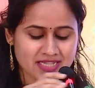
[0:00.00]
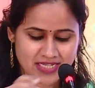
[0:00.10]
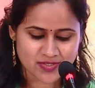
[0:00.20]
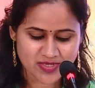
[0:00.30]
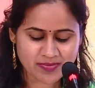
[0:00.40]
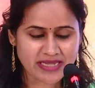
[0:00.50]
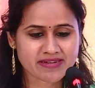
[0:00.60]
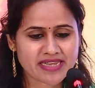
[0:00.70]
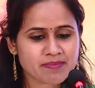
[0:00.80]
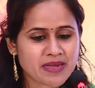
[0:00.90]
So it's my
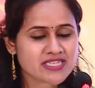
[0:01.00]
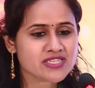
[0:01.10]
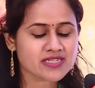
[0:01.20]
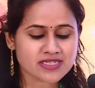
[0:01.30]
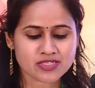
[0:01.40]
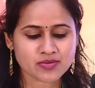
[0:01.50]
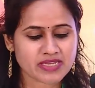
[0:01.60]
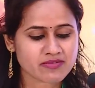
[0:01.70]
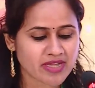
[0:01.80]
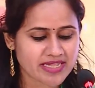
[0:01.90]
great pleasure to
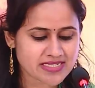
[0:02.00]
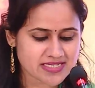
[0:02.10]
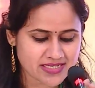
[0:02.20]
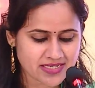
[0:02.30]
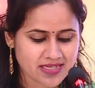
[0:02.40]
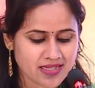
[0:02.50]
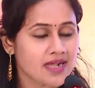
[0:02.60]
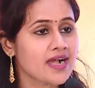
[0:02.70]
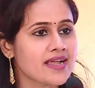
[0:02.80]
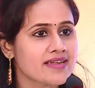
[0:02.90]
invite
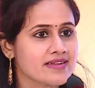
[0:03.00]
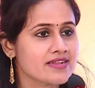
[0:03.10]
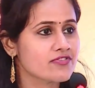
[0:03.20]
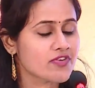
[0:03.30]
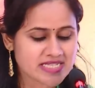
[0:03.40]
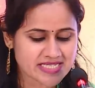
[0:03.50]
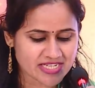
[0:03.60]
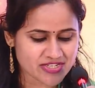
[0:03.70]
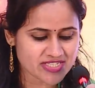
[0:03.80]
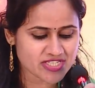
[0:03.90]
our first
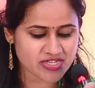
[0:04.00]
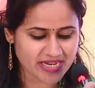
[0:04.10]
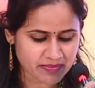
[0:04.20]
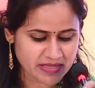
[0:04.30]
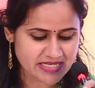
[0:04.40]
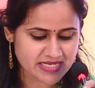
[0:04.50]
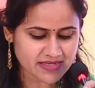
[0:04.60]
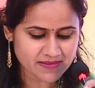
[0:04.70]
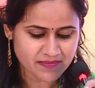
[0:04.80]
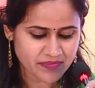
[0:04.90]
session's chairperson.